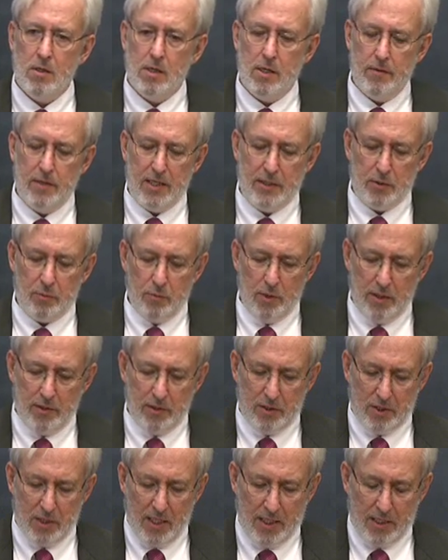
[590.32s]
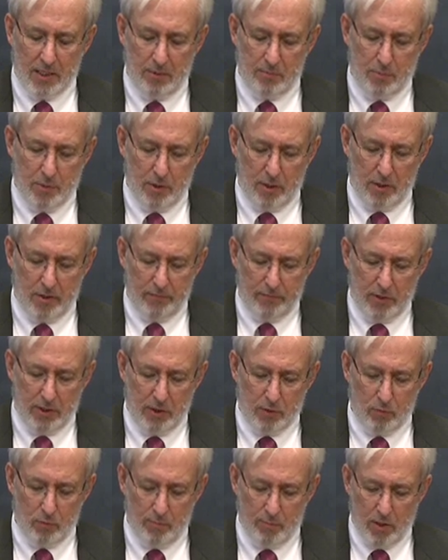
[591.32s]
And that's where the second part of
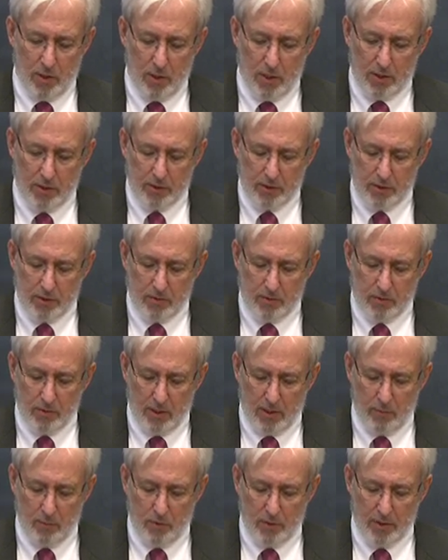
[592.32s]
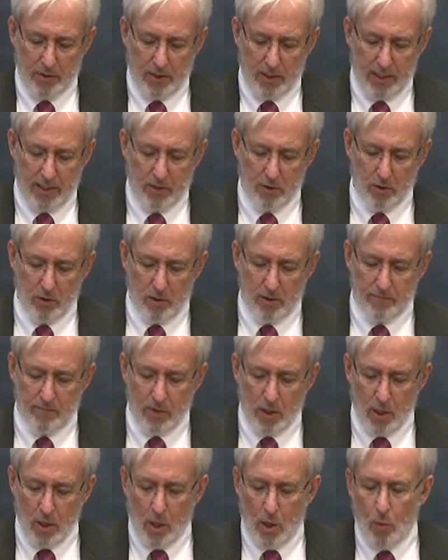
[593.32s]
these remarks I want to take off.
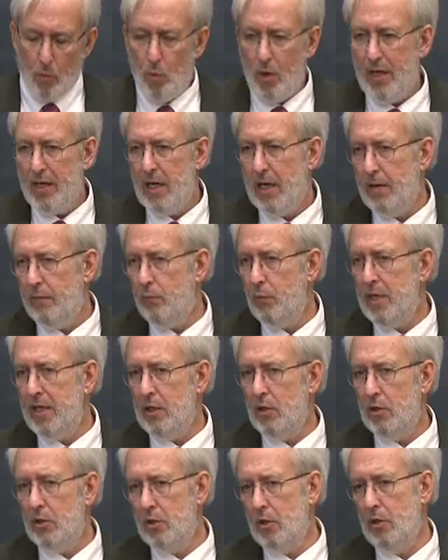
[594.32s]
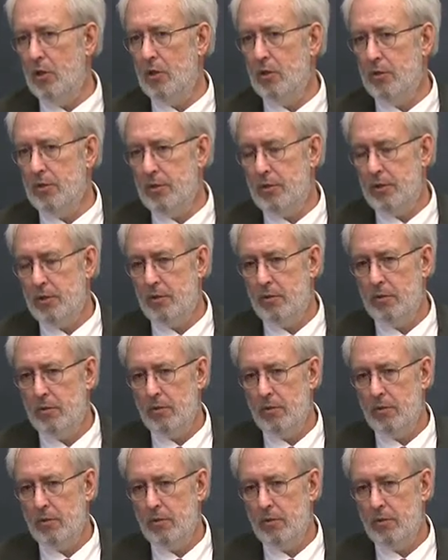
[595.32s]
What have we learned